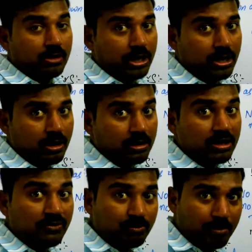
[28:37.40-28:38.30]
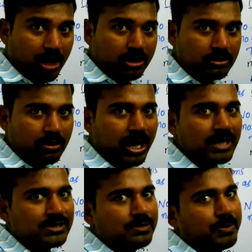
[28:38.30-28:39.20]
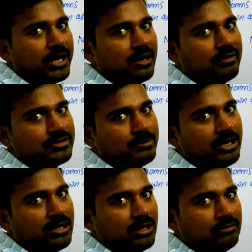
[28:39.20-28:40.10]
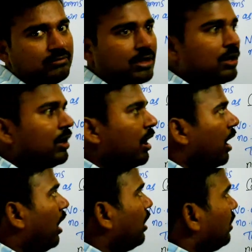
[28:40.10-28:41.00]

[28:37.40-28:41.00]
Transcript: na? If molecule has the plane of symmetry or